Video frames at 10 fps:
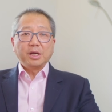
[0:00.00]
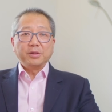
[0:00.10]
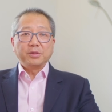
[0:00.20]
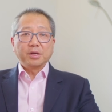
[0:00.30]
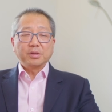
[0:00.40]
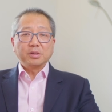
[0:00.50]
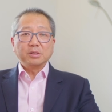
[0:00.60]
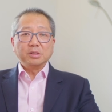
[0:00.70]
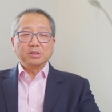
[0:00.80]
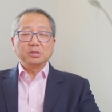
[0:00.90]
and the other
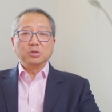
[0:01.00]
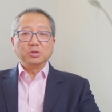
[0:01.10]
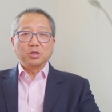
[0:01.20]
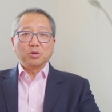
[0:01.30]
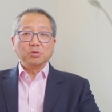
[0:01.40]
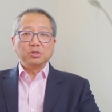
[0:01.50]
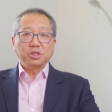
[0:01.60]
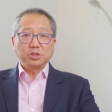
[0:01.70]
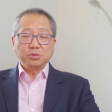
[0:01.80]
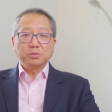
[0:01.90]
is using your own
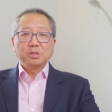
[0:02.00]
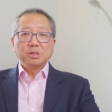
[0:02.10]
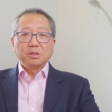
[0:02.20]
tissue,